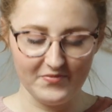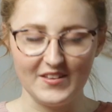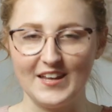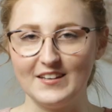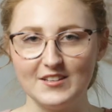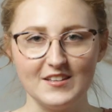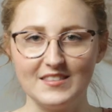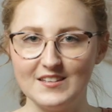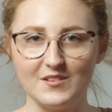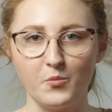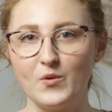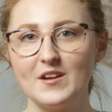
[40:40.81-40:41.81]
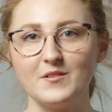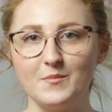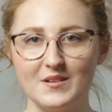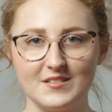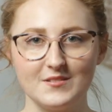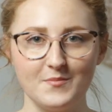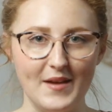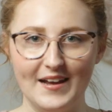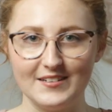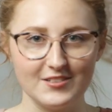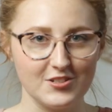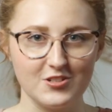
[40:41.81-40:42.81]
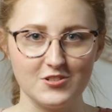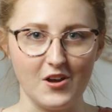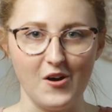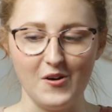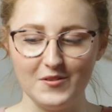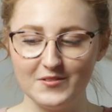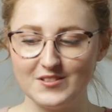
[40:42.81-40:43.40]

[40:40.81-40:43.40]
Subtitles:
Like a weird mismatched shawl.